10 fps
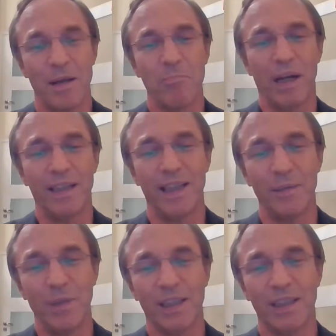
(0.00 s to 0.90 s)

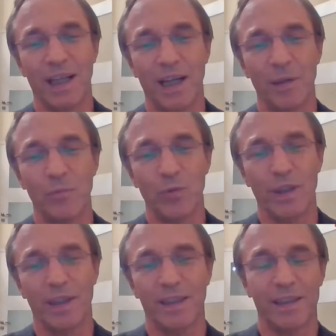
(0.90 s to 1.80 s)
pandemic time
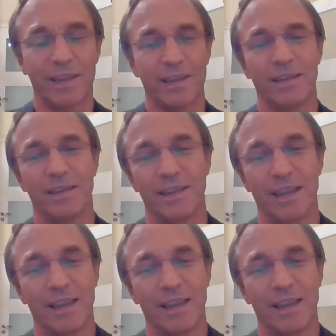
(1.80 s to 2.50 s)
where